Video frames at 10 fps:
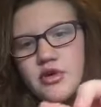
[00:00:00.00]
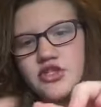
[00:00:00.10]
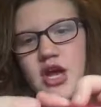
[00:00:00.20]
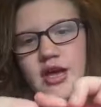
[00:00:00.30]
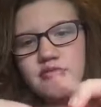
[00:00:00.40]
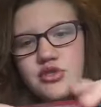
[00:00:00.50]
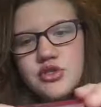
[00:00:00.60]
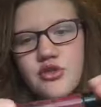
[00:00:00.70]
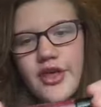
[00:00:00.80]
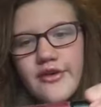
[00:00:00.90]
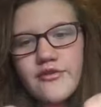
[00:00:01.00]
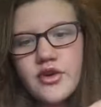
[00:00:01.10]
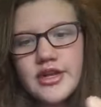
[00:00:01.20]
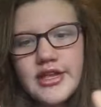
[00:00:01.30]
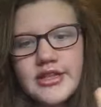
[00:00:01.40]
which I am so
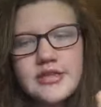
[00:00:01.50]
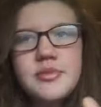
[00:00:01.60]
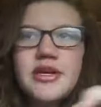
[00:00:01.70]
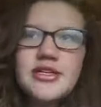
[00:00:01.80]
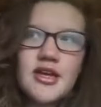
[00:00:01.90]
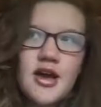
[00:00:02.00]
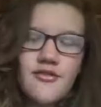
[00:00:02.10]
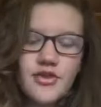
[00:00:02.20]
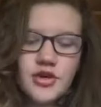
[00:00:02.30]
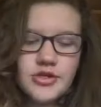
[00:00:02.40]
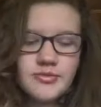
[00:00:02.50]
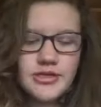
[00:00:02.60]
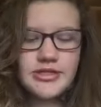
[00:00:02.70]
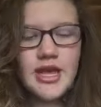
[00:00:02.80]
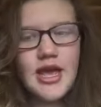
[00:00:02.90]
thankful to get this because I got it for
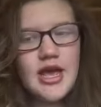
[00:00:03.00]
Christmas,